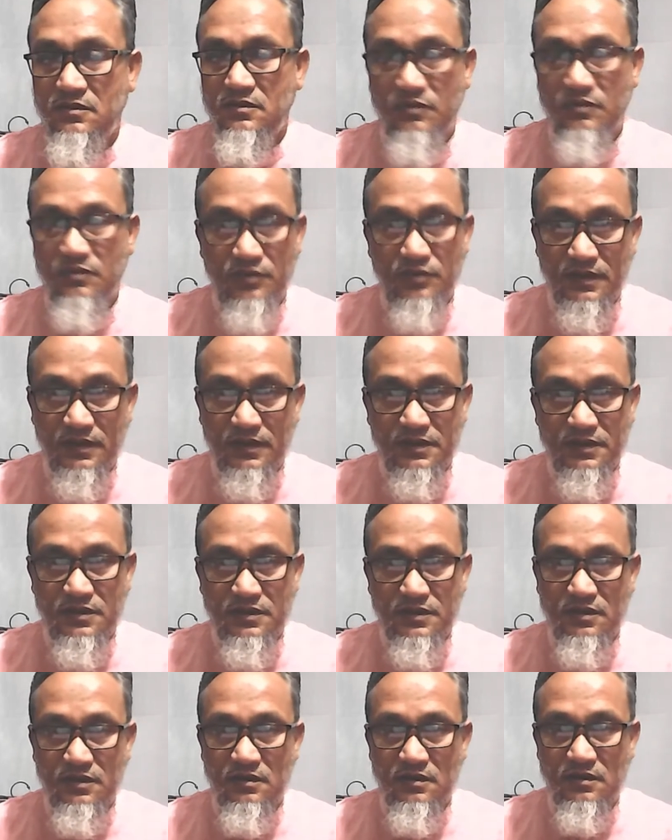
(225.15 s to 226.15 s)

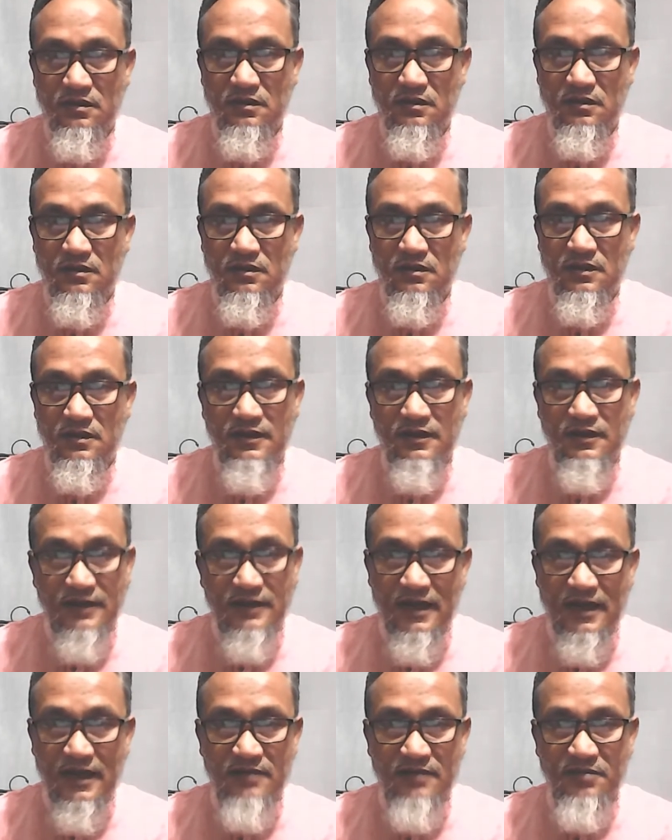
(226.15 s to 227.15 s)
which
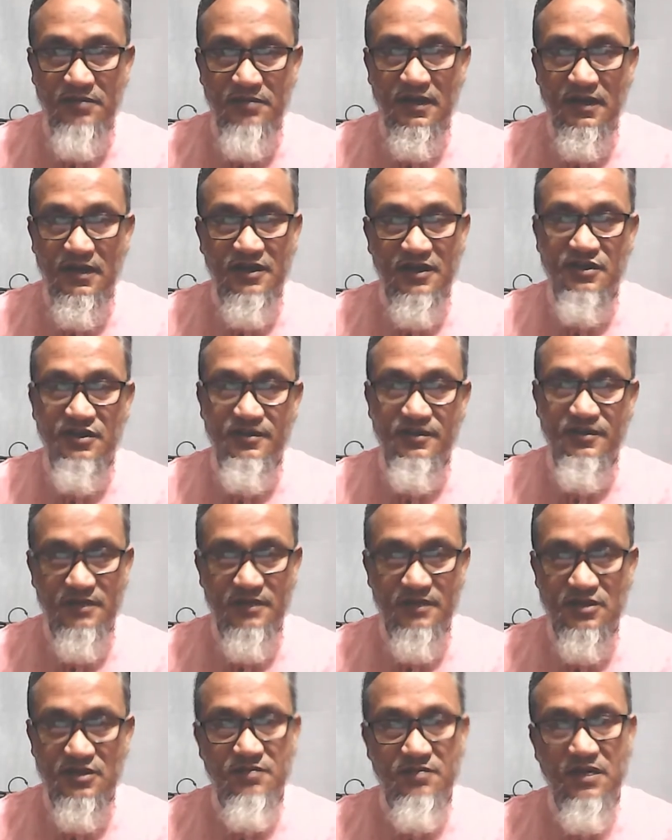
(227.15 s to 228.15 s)
can be
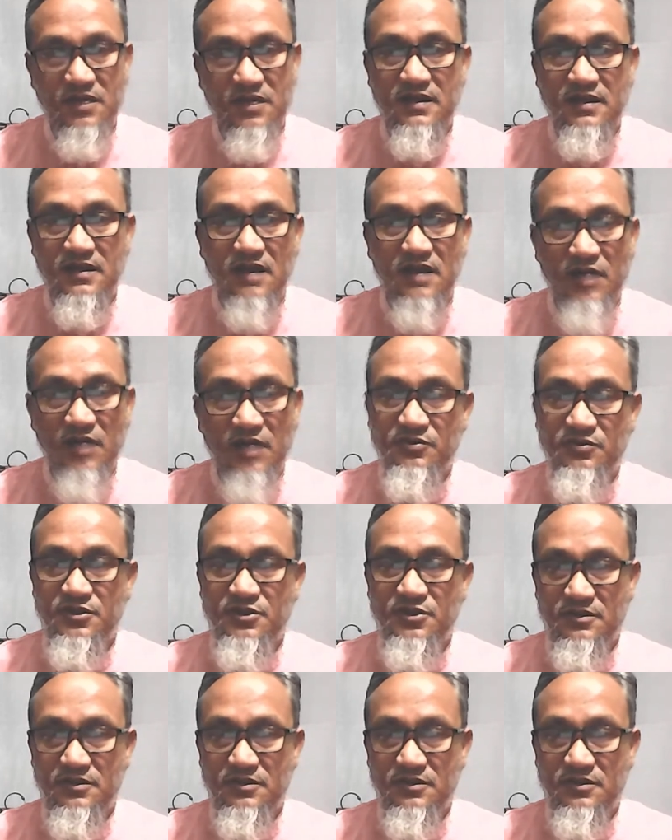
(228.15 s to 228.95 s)
expressed by counting.